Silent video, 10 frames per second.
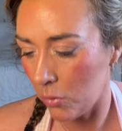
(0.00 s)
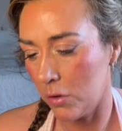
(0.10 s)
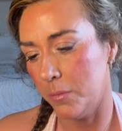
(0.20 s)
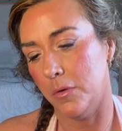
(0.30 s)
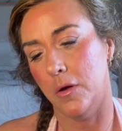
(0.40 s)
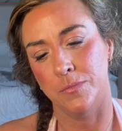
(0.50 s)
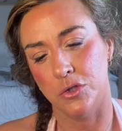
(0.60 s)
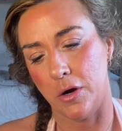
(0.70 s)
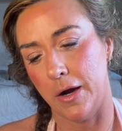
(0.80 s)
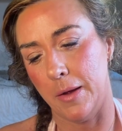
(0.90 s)
horrible.
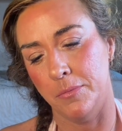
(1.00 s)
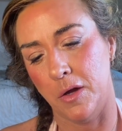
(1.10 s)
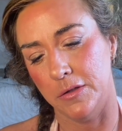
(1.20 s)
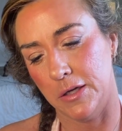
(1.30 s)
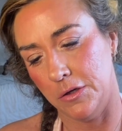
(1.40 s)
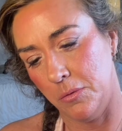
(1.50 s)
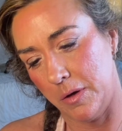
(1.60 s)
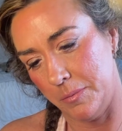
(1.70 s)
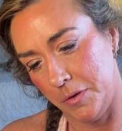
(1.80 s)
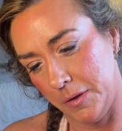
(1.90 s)
Sorry, I'm not telling you what
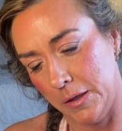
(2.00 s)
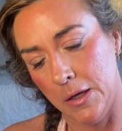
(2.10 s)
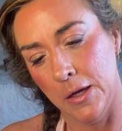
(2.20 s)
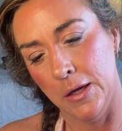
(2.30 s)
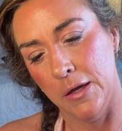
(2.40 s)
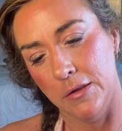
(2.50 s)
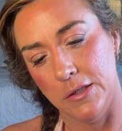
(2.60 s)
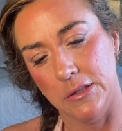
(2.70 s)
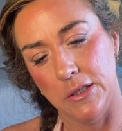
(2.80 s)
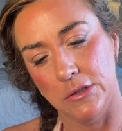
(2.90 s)
I'm doing.
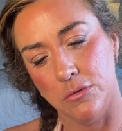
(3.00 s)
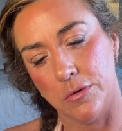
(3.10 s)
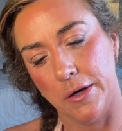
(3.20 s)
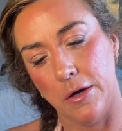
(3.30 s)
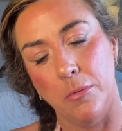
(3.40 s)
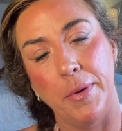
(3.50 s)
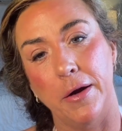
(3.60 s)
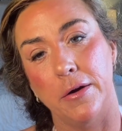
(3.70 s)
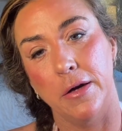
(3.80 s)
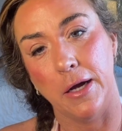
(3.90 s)
This is L'Oreal
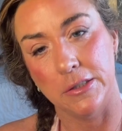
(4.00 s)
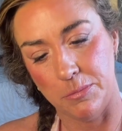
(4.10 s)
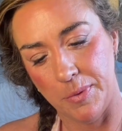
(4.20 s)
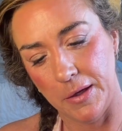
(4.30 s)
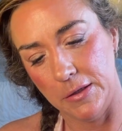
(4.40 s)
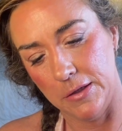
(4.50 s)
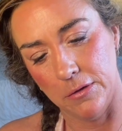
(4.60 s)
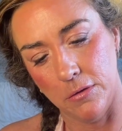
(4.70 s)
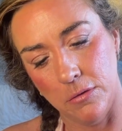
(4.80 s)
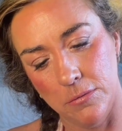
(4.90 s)
Paradise Big
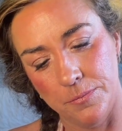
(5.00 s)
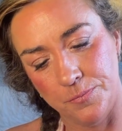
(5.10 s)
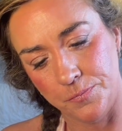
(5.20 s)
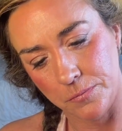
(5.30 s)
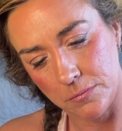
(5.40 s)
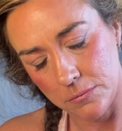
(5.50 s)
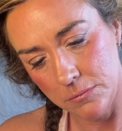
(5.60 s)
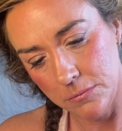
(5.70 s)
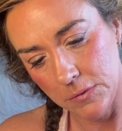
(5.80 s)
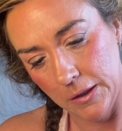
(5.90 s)
Deal
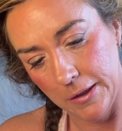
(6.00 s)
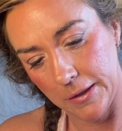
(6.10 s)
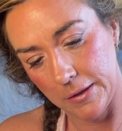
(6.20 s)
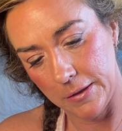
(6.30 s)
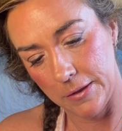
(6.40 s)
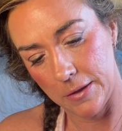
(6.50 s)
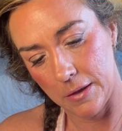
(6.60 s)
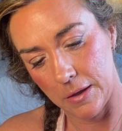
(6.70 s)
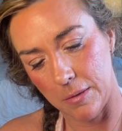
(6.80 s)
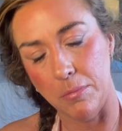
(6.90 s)
in
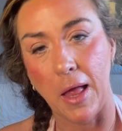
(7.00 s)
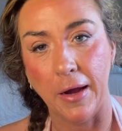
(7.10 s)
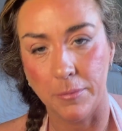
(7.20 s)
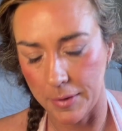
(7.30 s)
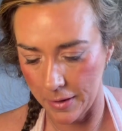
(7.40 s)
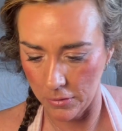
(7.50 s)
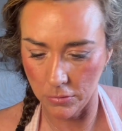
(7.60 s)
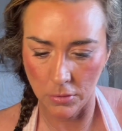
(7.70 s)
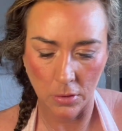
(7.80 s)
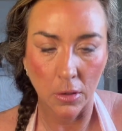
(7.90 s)
black
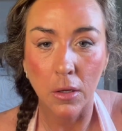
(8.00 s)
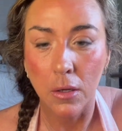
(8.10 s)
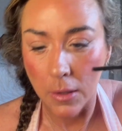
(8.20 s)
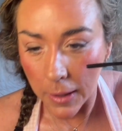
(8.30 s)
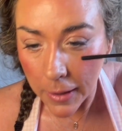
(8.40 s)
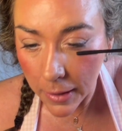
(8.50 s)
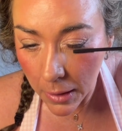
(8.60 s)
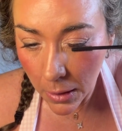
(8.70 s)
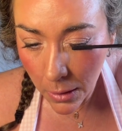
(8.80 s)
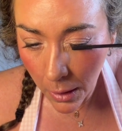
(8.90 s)
brown.
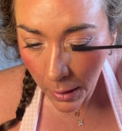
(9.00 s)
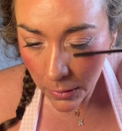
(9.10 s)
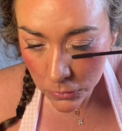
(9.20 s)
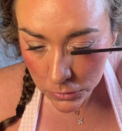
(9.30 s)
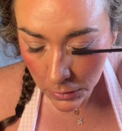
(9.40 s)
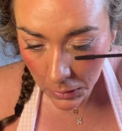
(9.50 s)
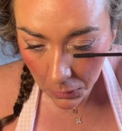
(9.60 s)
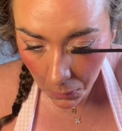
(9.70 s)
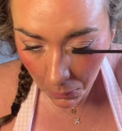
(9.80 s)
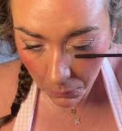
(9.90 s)
And I usually
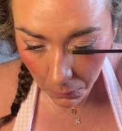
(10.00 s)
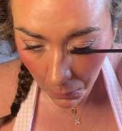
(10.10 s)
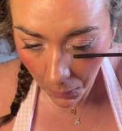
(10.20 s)
use